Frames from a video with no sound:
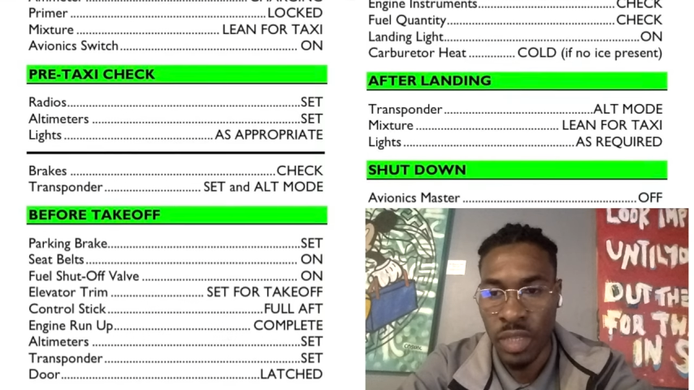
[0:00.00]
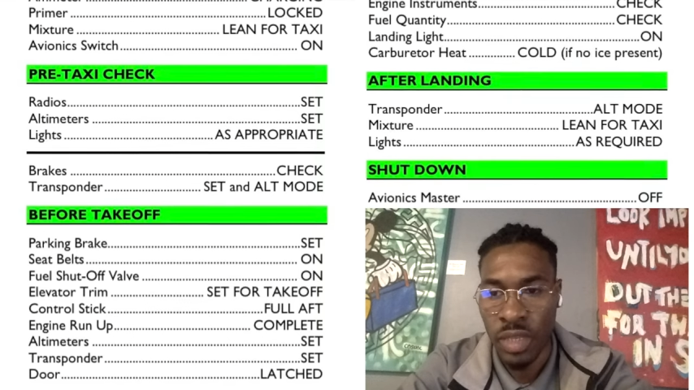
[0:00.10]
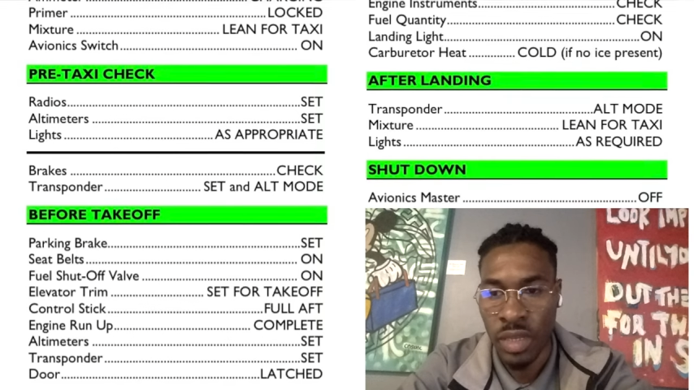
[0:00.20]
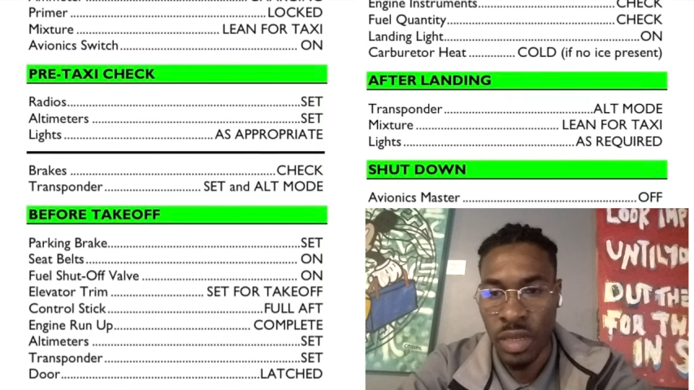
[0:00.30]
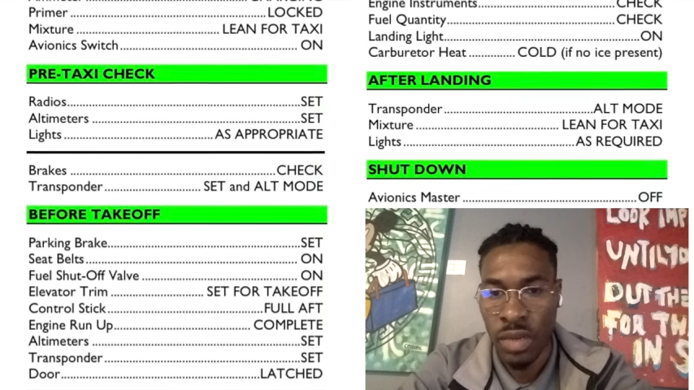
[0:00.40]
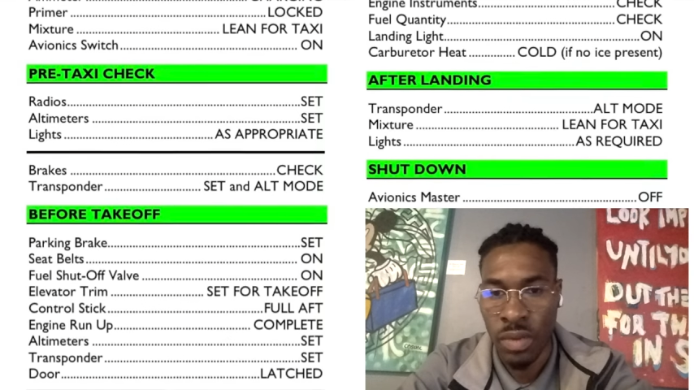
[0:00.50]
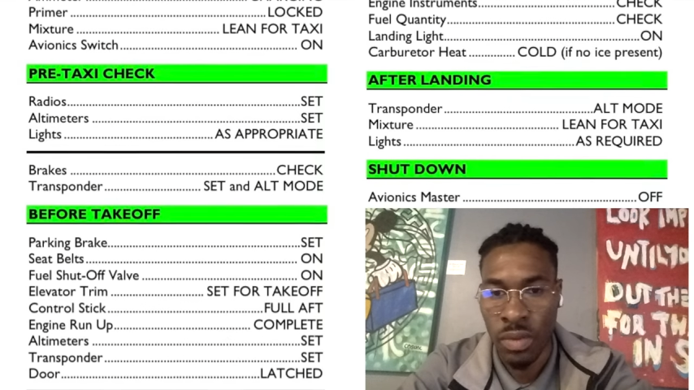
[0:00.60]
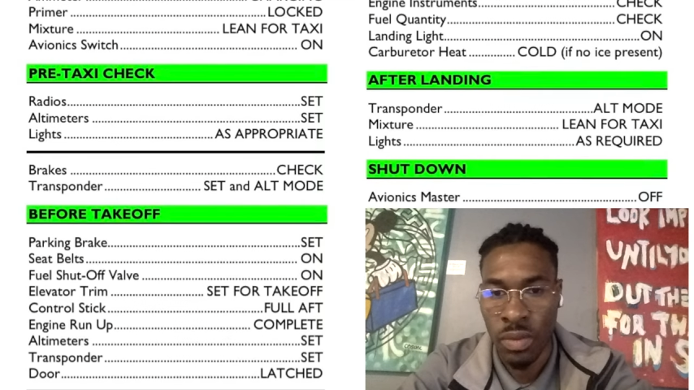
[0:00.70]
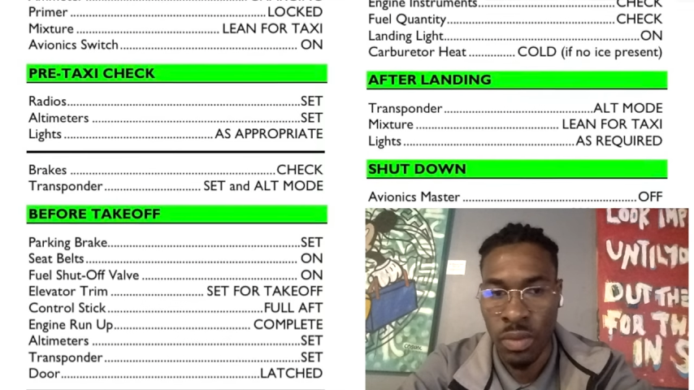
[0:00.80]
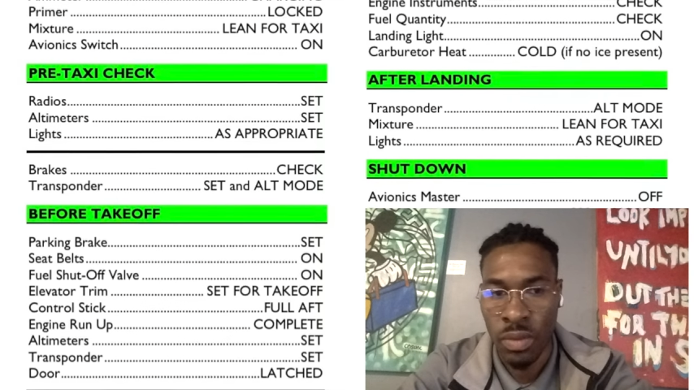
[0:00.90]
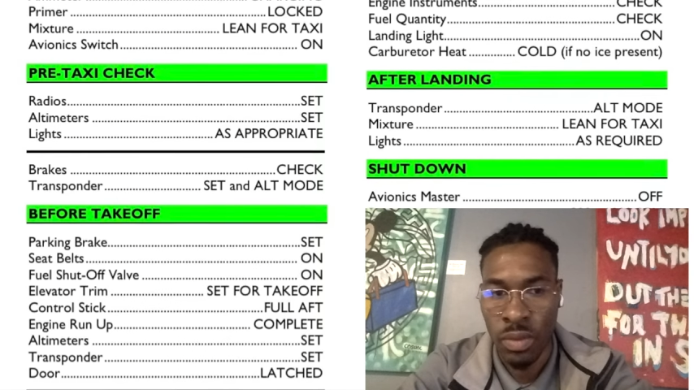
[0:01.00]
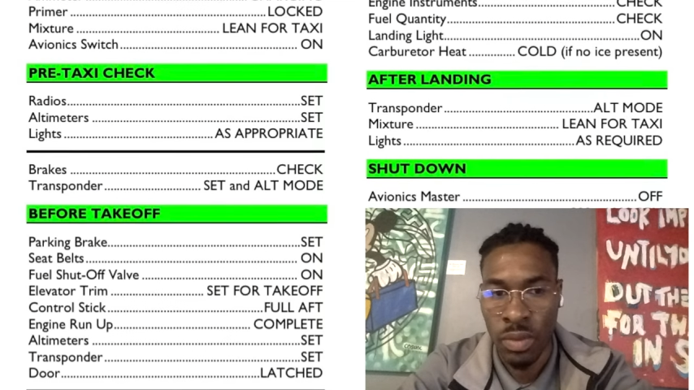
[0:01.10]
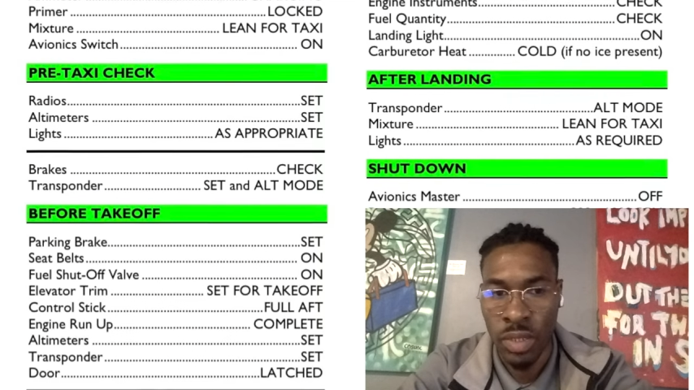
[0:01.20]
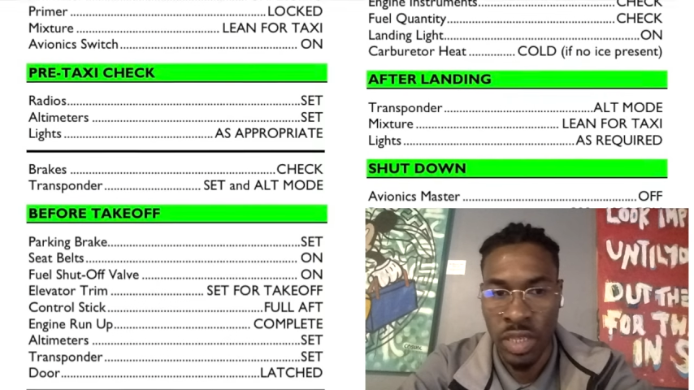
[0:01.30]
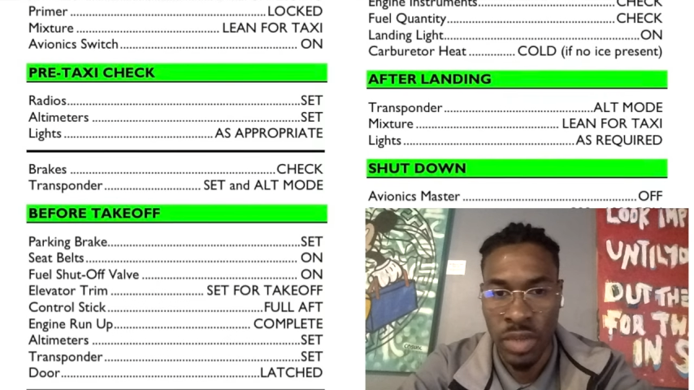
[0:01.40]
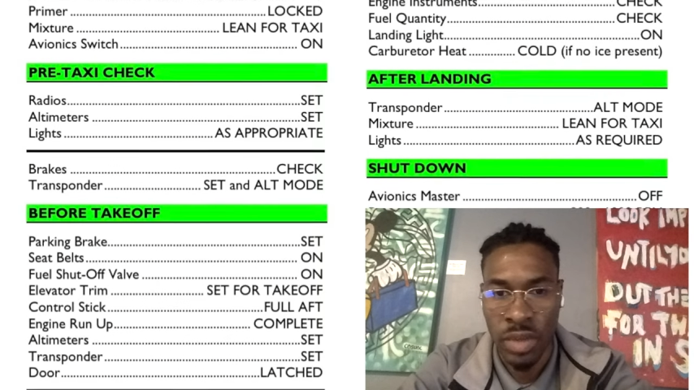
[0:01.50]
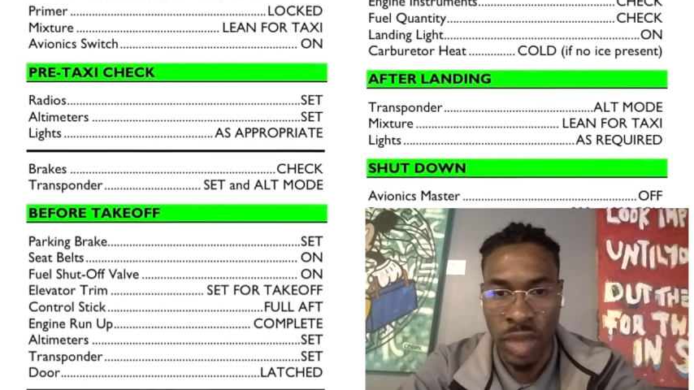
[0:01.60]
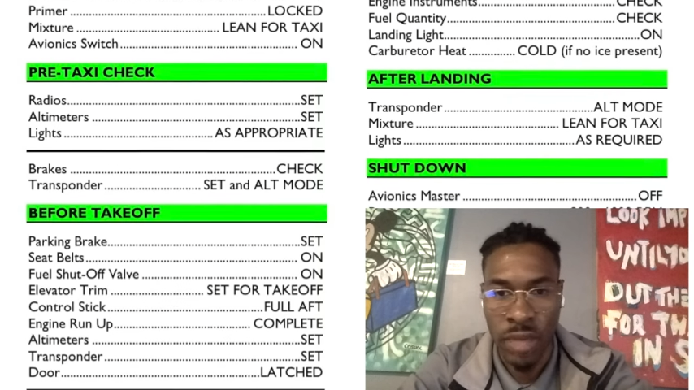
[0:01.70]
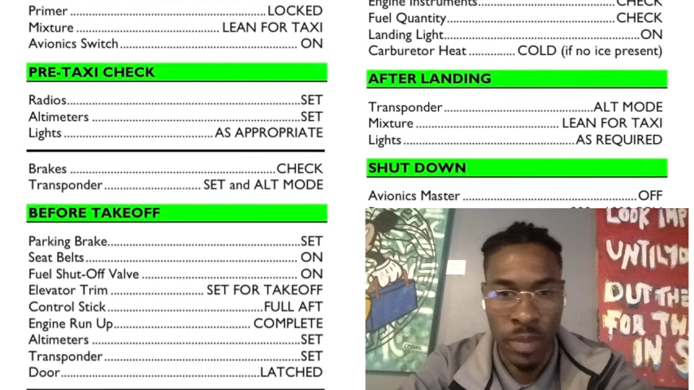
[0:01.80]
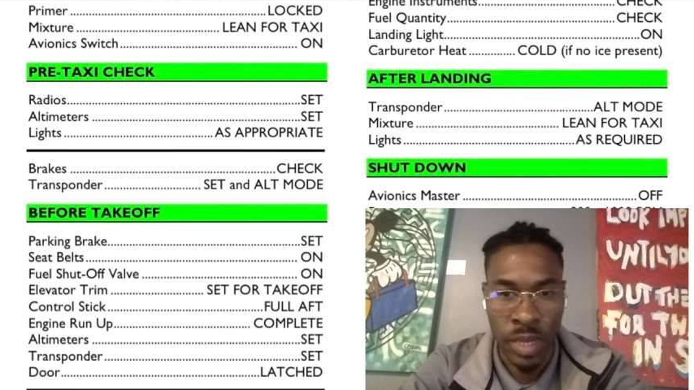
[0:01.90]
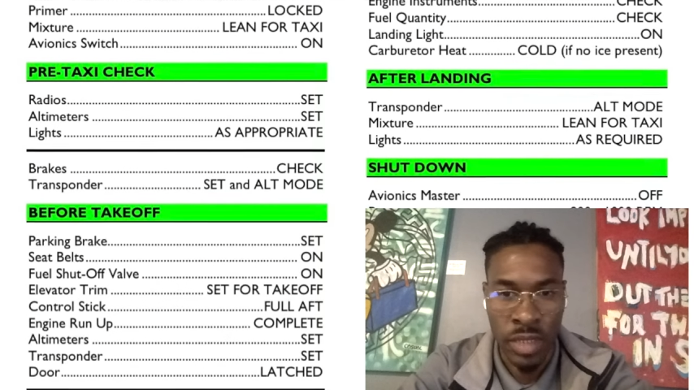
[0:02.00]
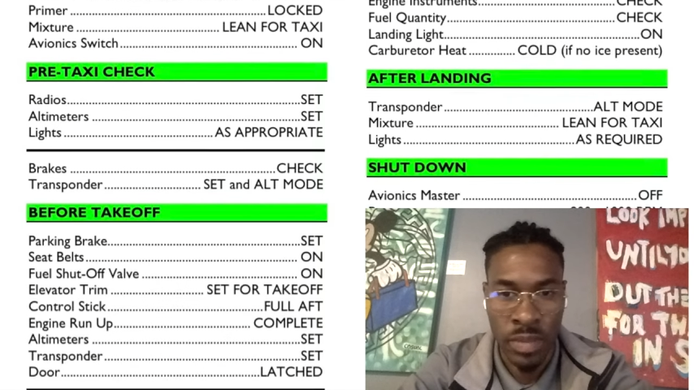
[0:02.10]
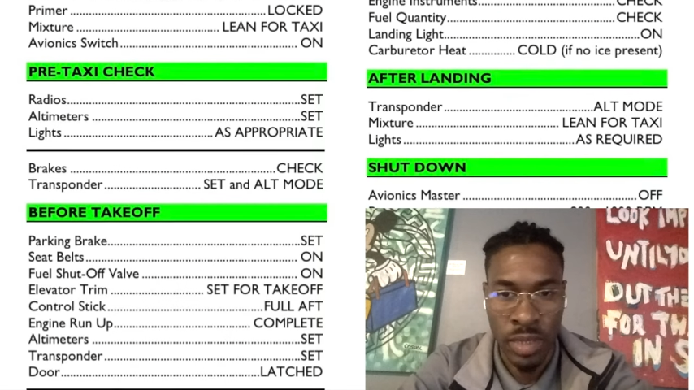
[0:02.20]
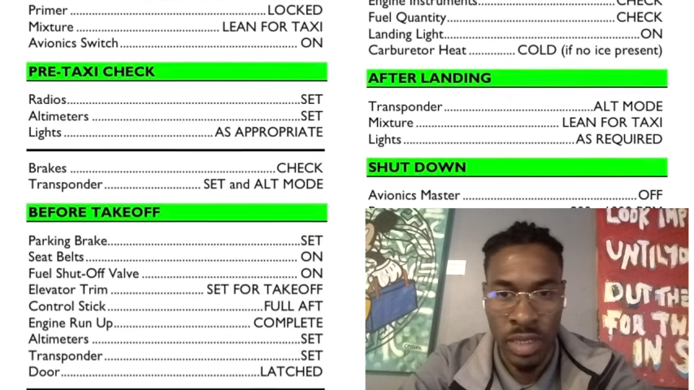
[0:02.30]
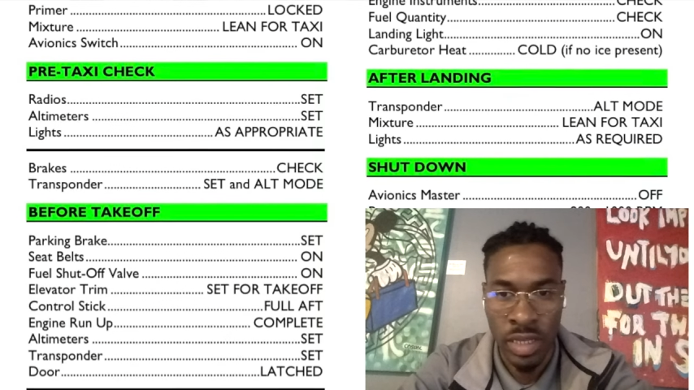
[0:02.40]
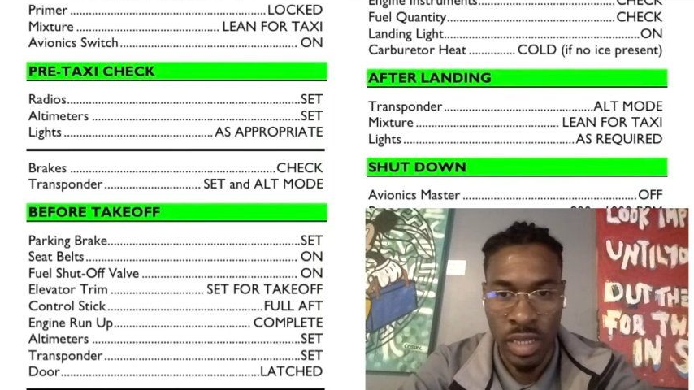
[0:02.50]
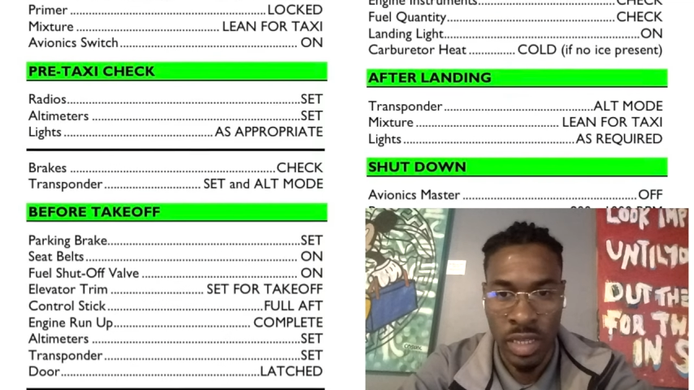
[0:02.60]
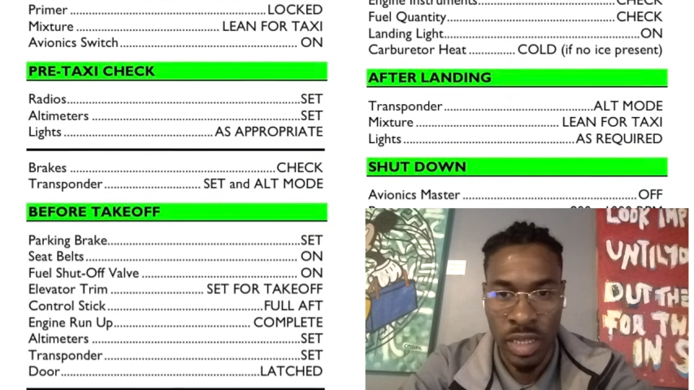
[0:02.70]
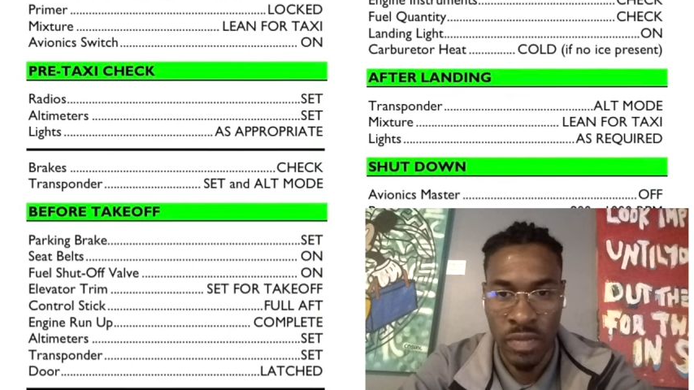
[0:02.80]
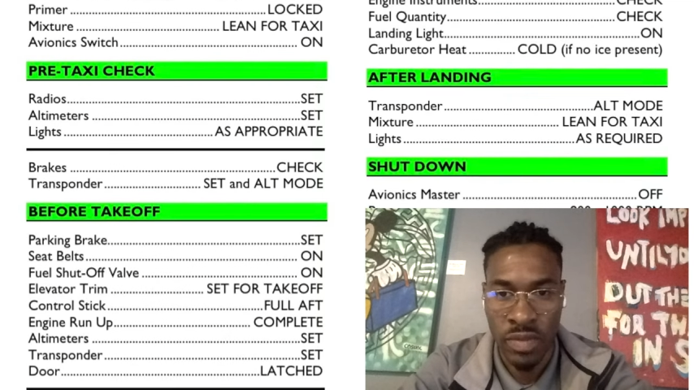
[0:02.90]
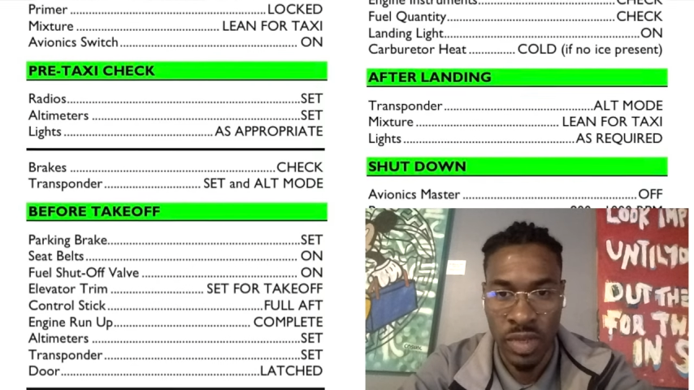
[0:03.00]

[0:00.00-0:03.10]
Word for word: you know we still have the possibility of,